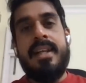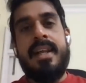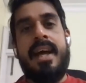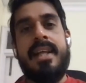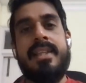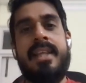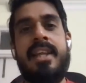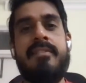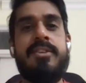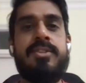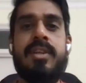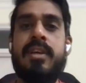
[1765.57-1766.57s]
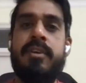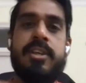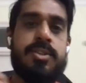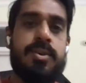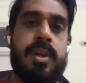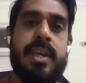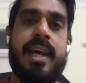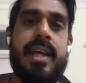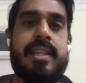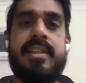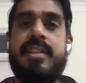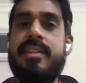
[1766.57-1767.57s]
and then eventually we are storing,
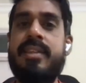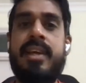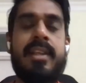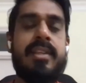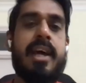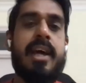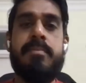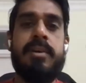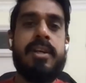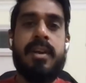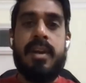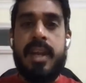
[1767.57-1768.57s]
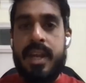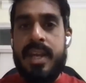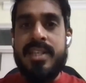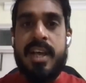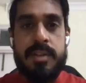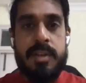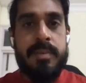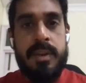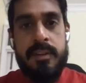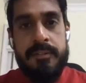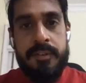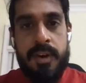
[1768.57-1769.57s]
and then that particular data is
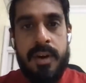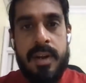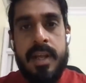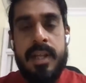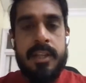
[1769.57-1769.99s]
available for